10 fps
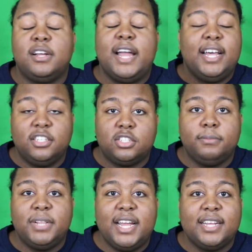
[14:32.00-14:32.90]

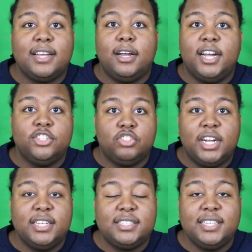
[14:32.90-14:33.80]

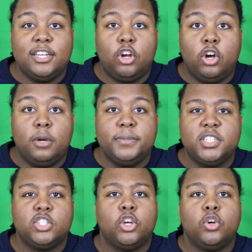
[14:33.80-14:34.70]
Cien
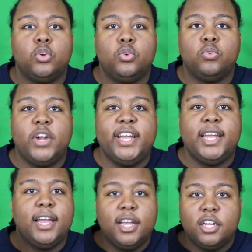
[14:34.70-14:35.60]
Almas,
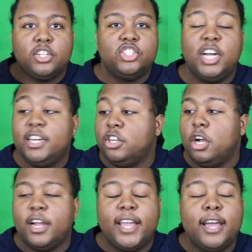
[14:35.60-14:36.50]
great. Johnny
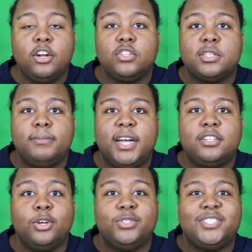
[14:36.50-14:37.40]
Gargano,
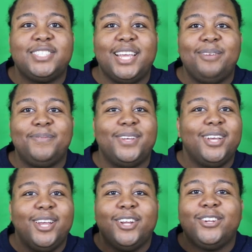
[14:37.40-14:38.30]
Tommaso
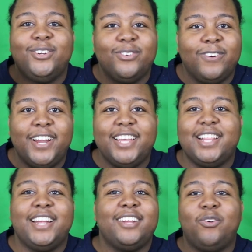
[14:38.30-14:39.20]
Ciampa, great.
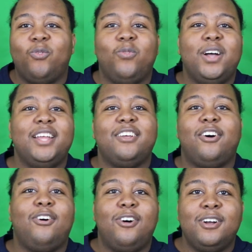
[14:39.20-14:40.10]
Like, what?
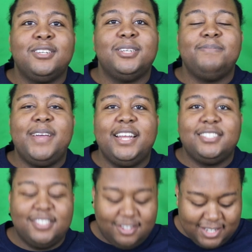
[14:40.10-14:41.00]
All good
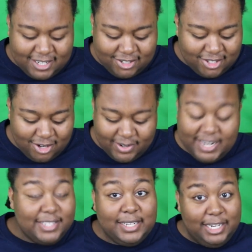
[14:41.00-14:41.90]
matches on that show, and
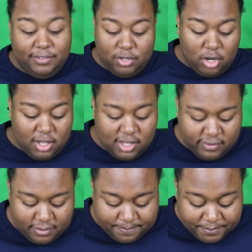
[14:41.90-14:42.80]
that's not even all
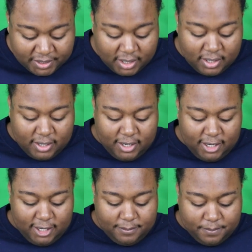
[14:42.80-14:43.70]
of
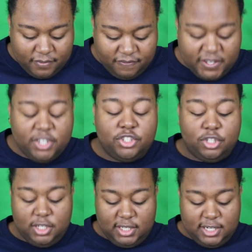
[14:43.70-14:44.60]
them.
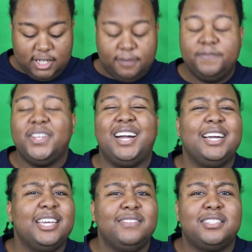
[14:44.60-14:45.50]
Finisher of the year,
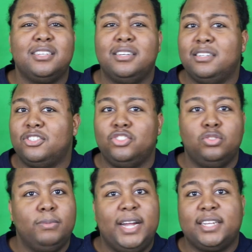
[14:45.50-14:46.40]
I gave it to
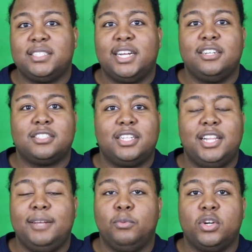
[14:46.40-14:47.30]
Drew McIntyre's
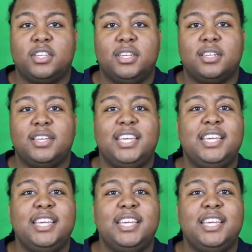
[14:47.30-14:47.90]
Claymore kick.